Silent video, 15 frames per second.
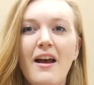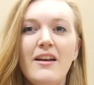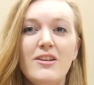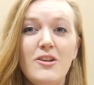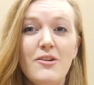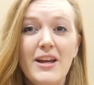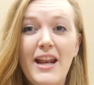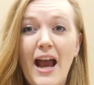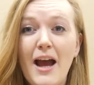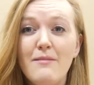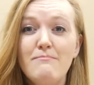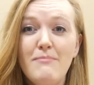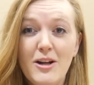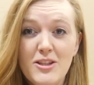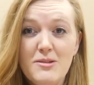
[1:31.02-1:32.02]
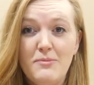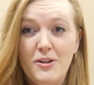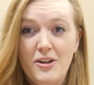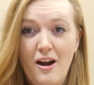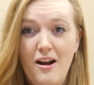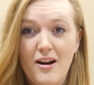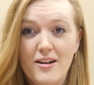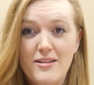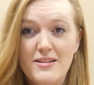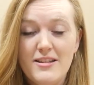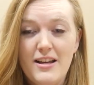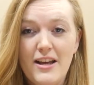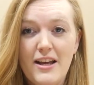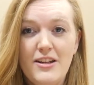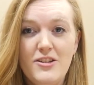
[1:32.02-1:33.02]
You can add multiple cards
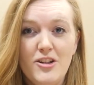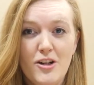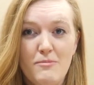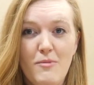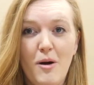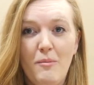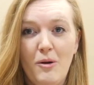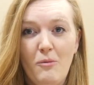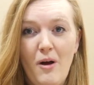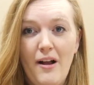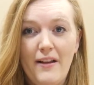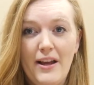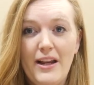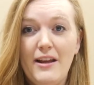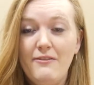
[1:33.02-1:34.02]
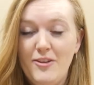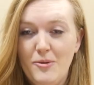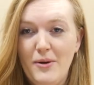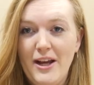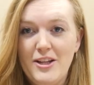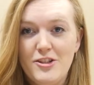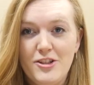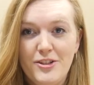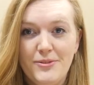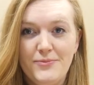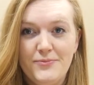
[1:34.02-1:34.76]
into your mobile wallet if you wish.